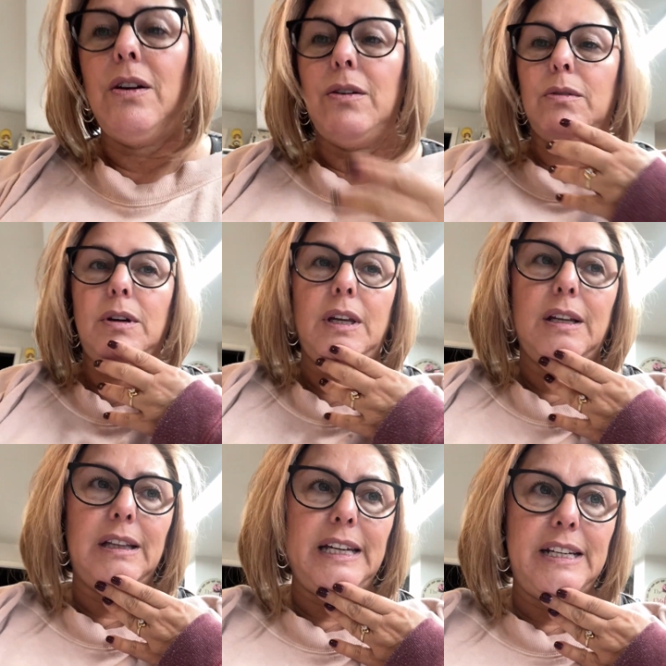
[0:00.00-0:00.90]
really
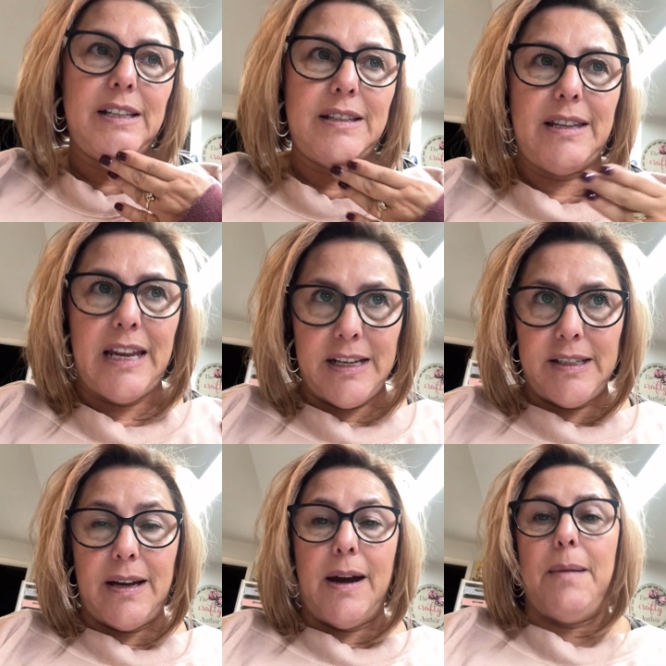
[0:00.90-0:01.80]
clean things
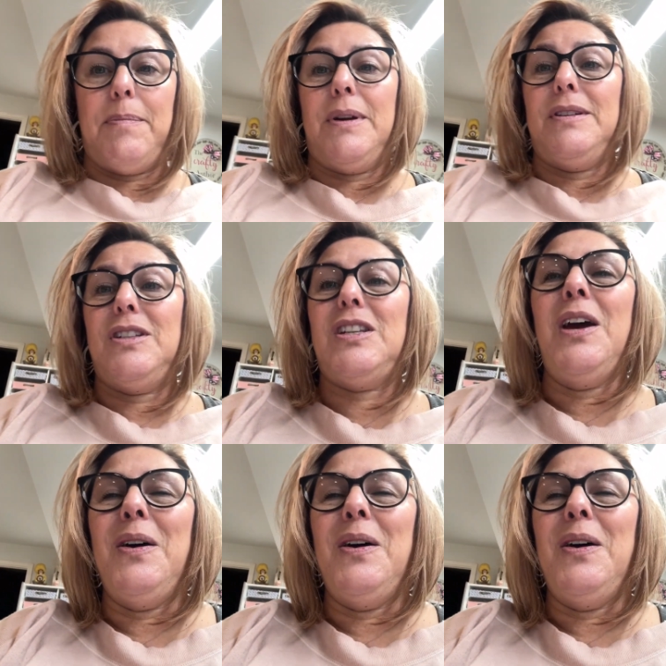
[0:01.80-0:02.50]
up. So